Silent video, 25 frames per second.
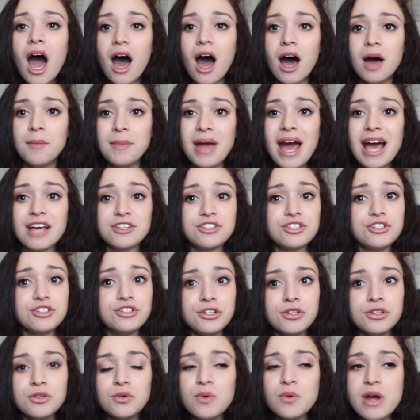Um, it has to
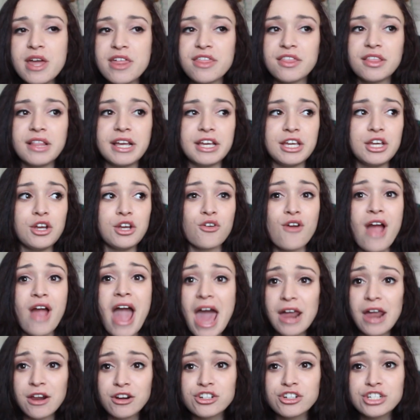do with like your
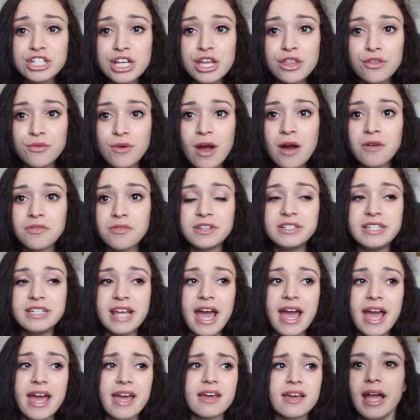energy throughout the
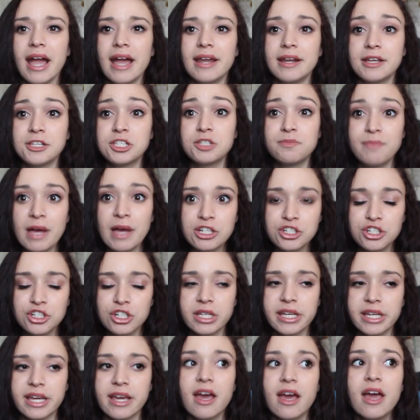day. And
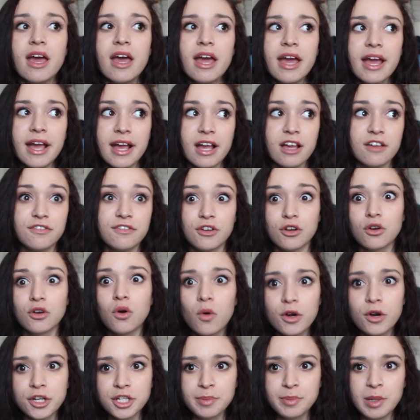especially if you're
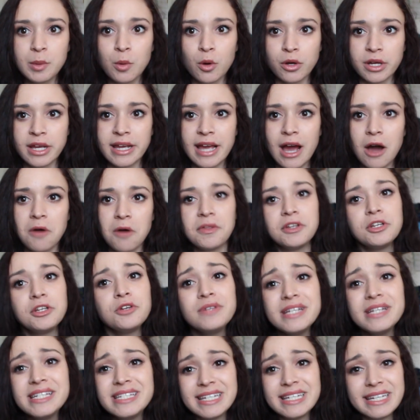going to be working out, then
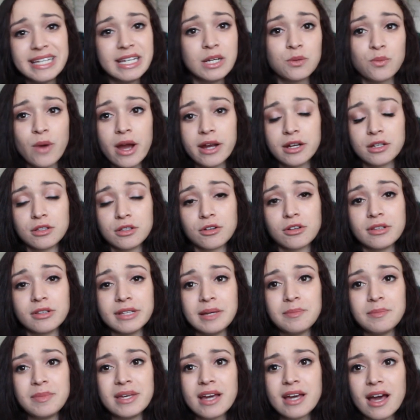you need to eat
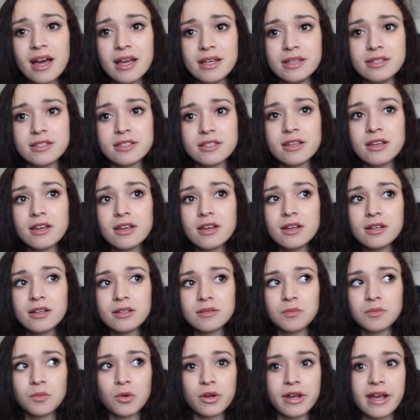regularly because
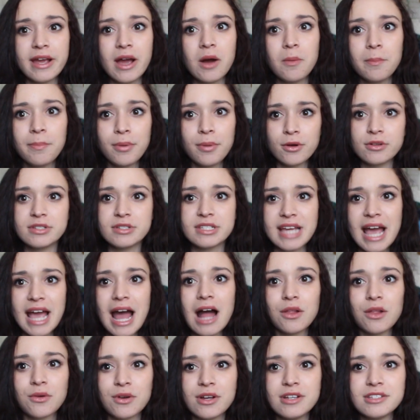working out burns
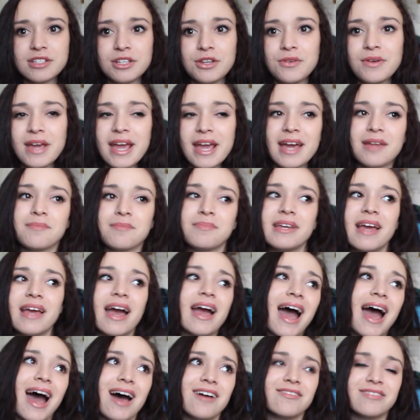calories and you can't be,
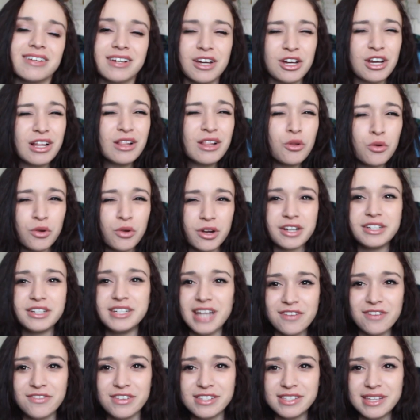have like a caloric
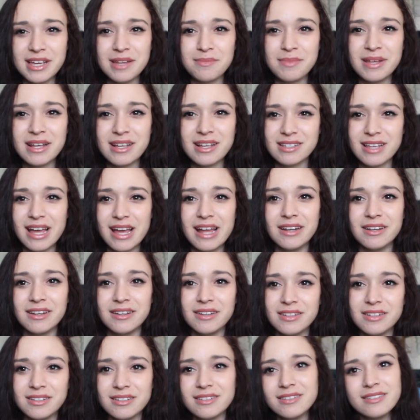deficit because
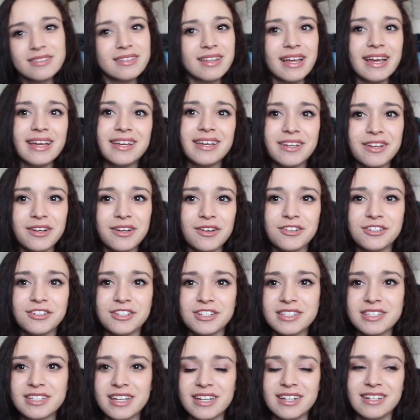then like you're
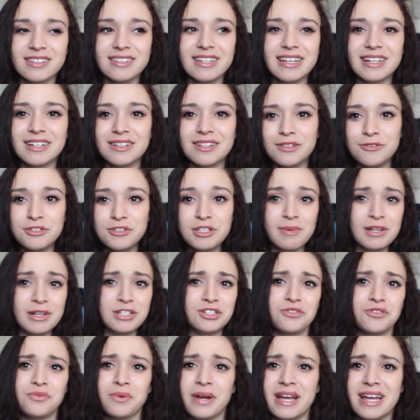just gonna like lose a
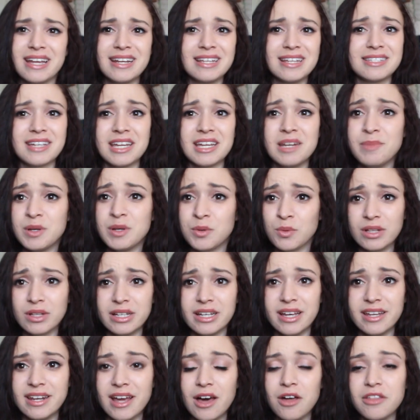bunch of weight and it's gonna be
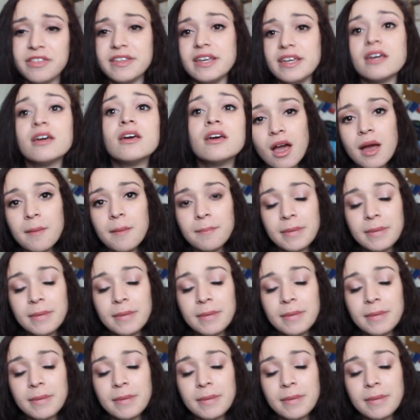really unhealthy.